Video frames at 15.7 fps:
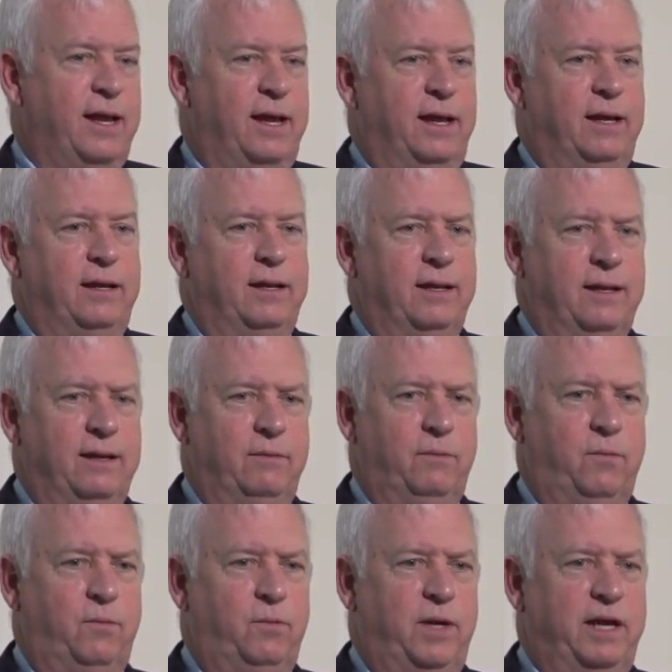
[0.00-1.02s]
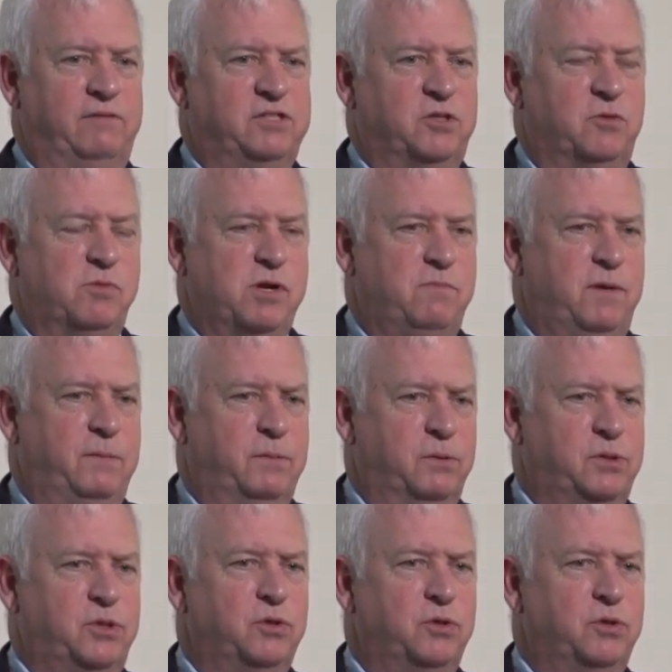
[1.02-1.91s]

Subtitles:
And we have so many people